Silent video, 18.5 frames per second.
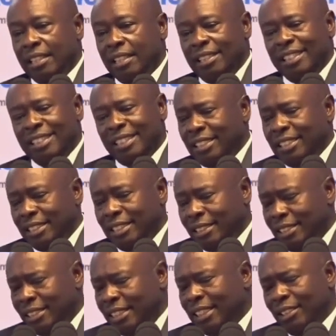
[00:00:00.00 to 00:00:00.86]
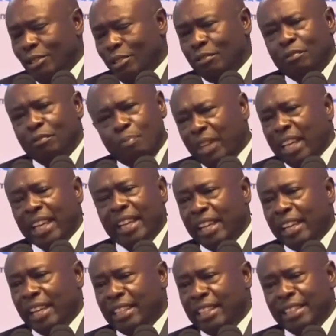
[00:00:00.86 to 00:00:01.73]
this thing of
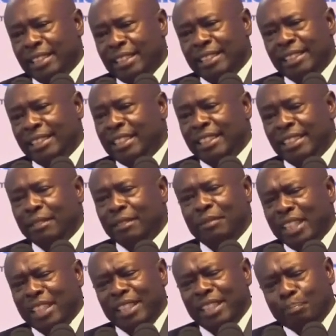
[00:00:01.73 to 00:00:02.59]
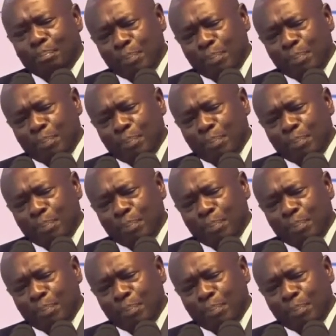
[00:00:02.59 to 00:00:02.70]
begging is a very